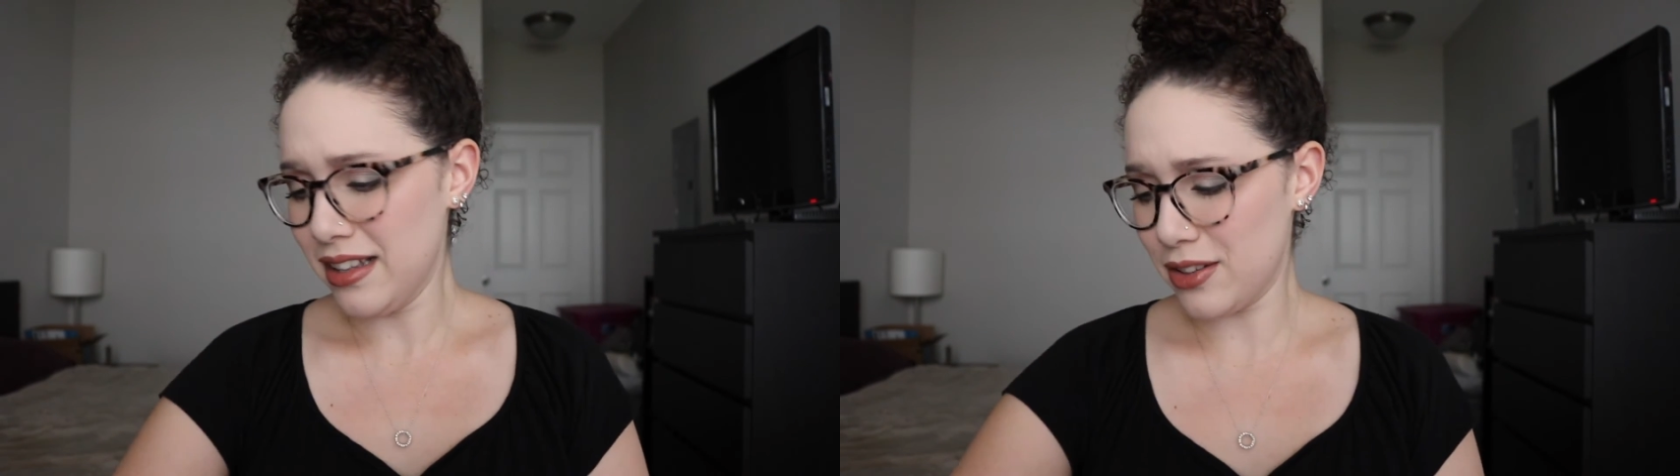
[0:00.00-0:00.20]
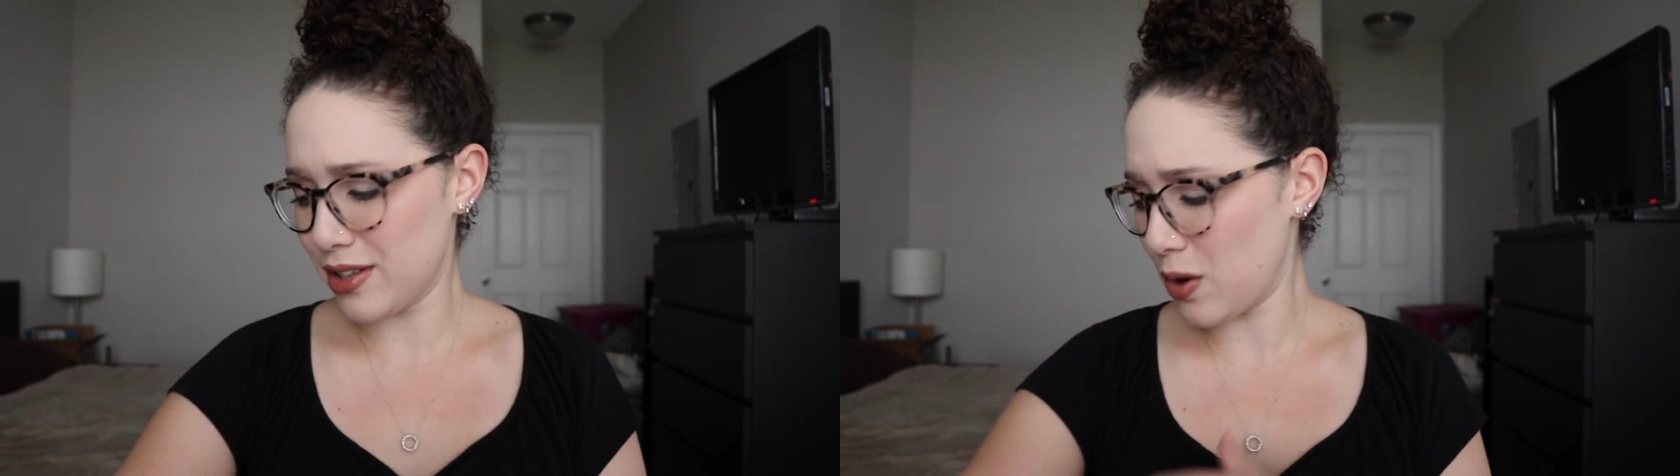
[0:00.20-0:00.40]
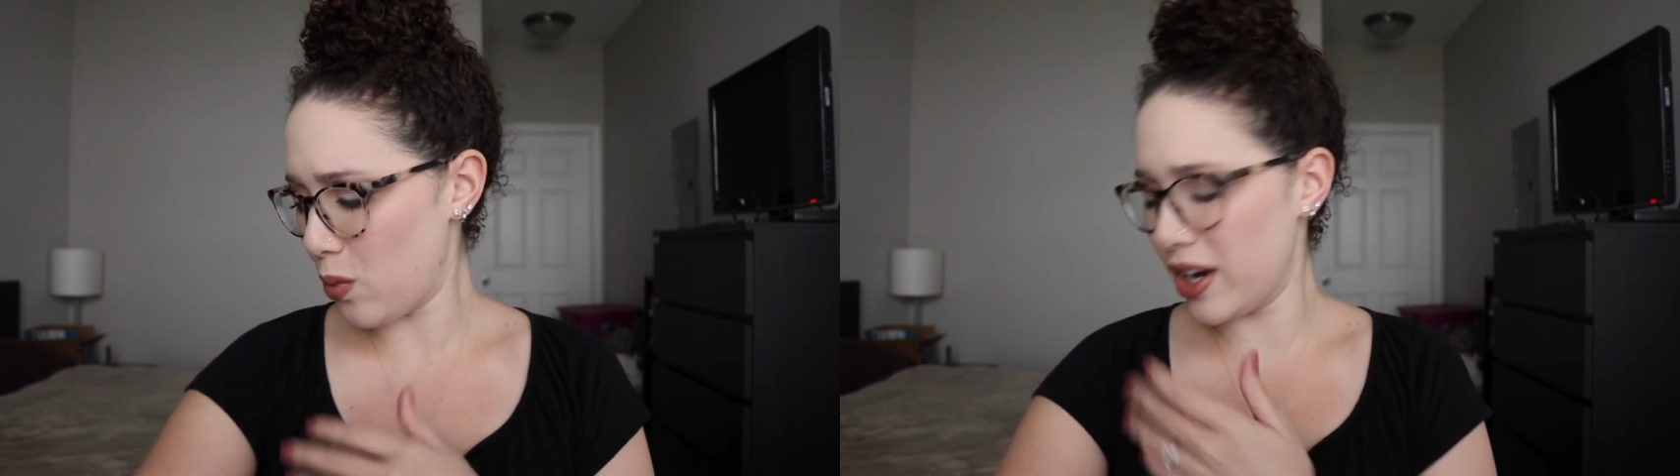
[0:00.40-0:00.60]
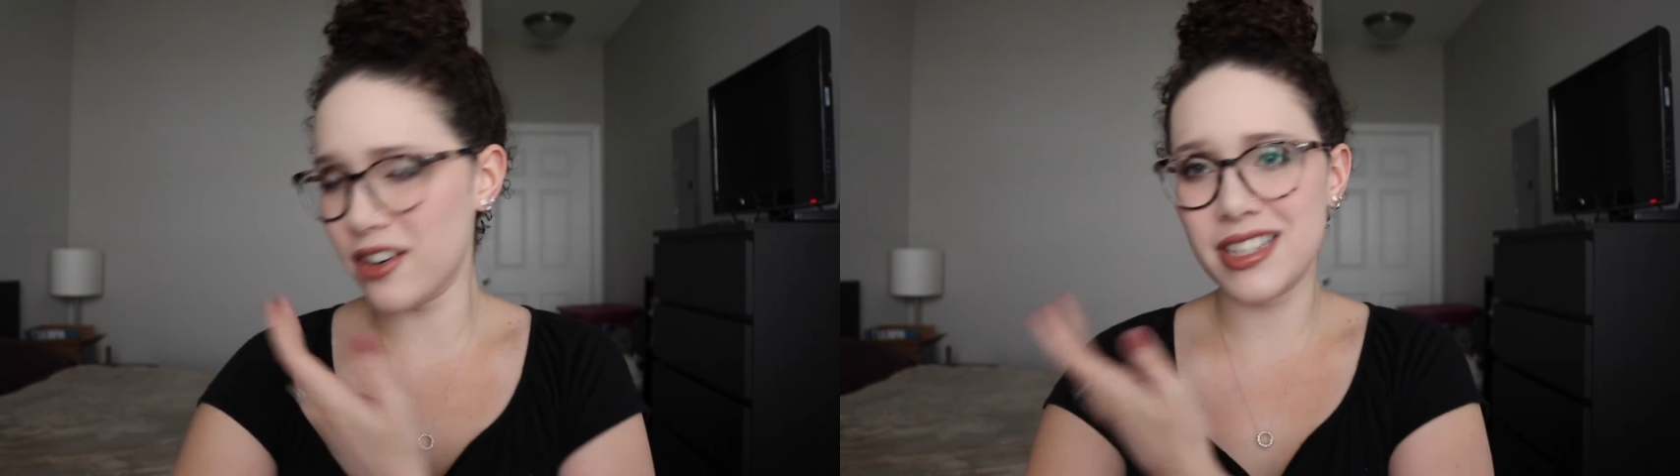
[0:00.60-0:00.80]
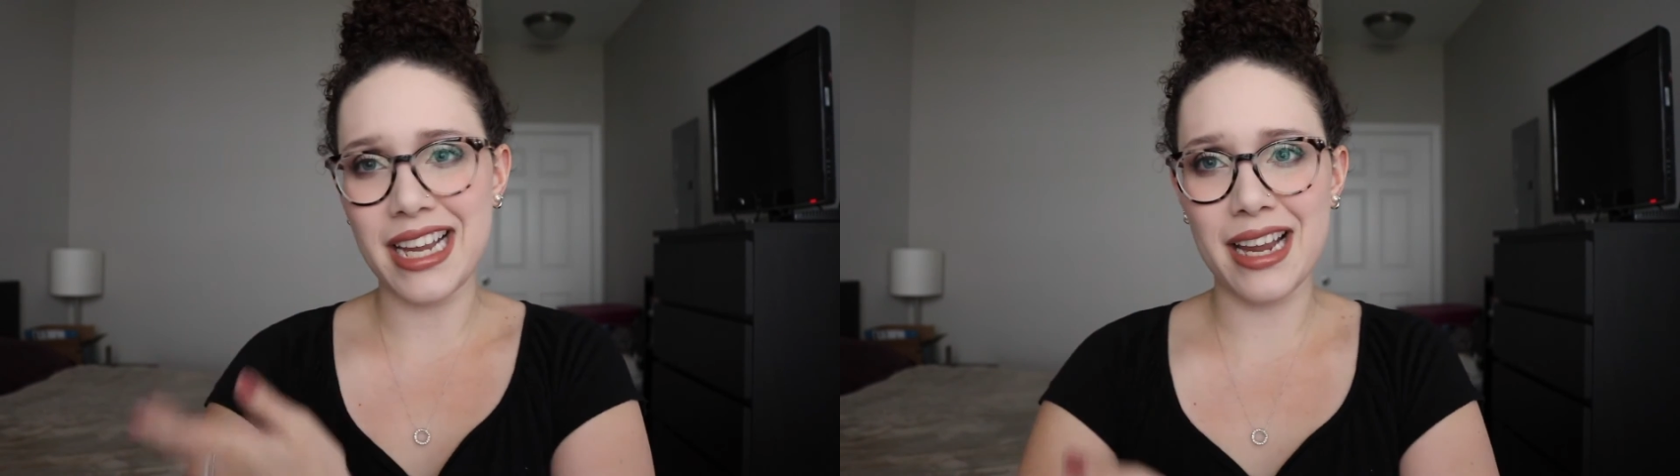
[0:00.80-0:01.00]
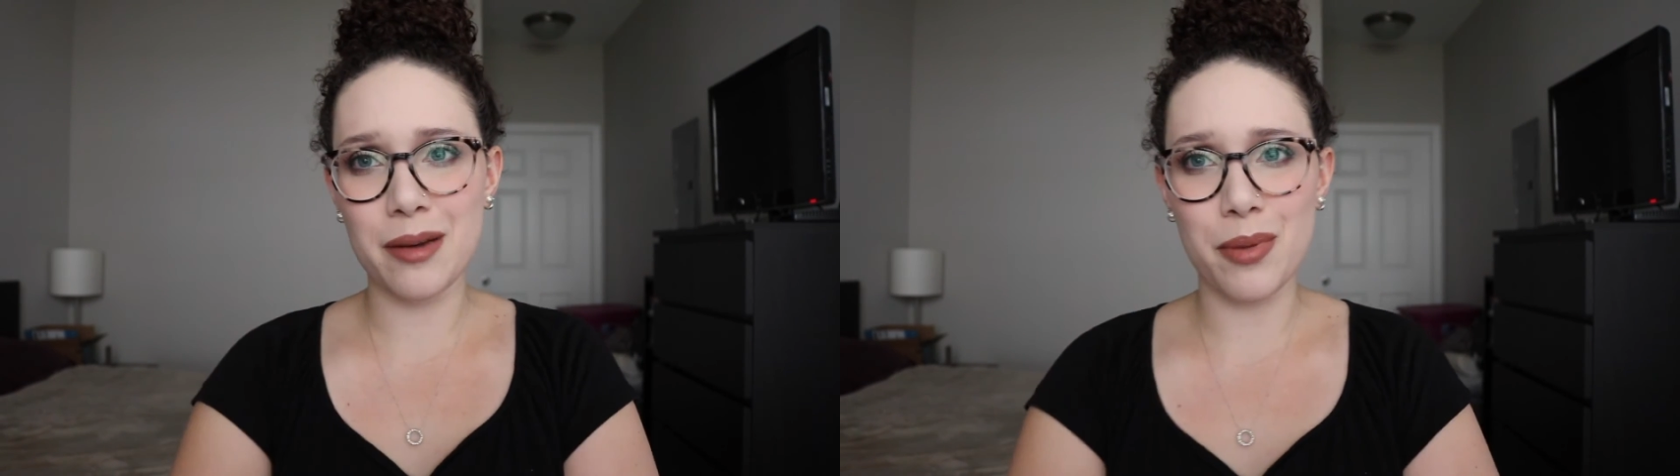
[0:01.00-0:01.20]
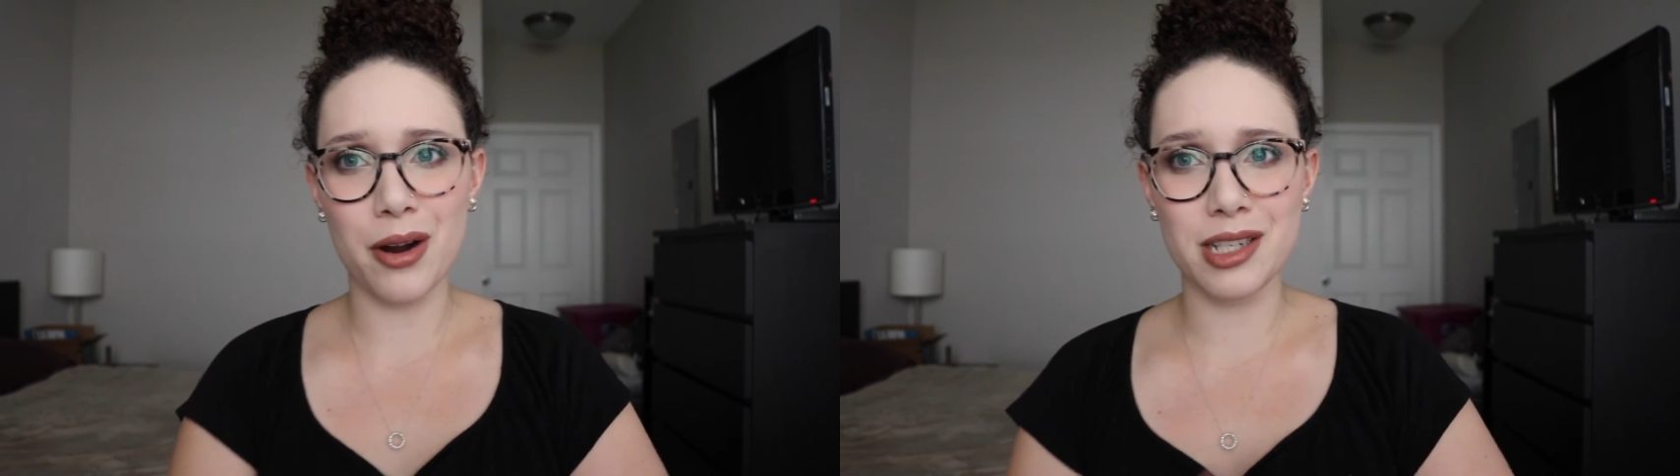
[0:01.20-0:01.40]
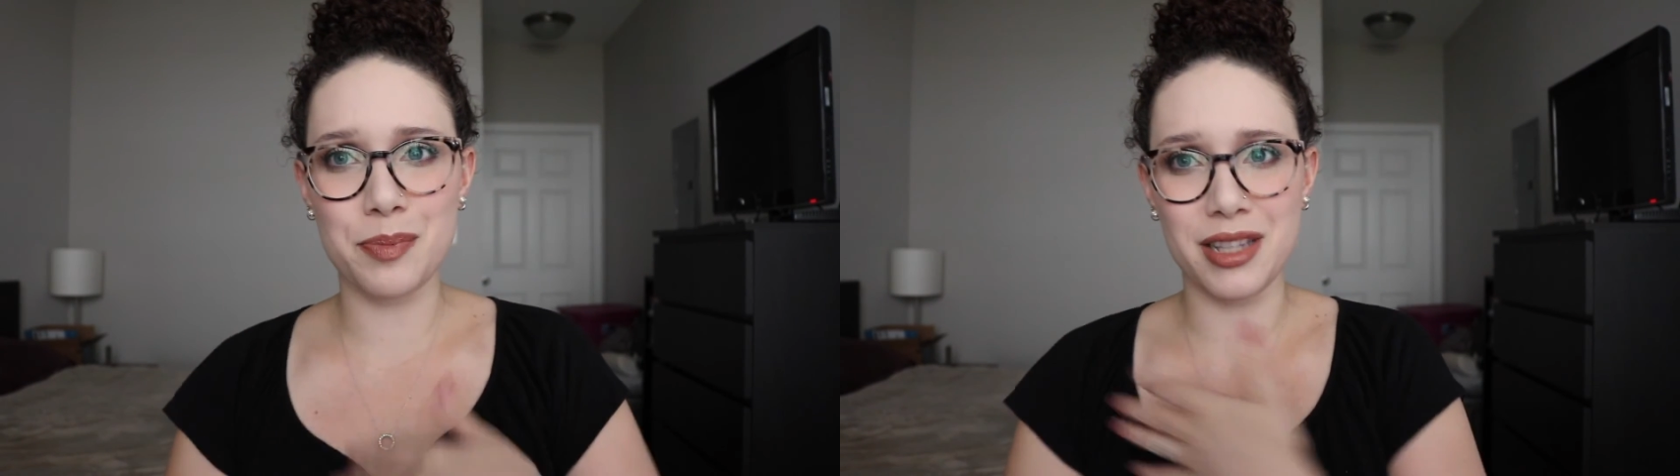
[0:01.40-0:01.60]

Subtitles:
There's like weird tan parts,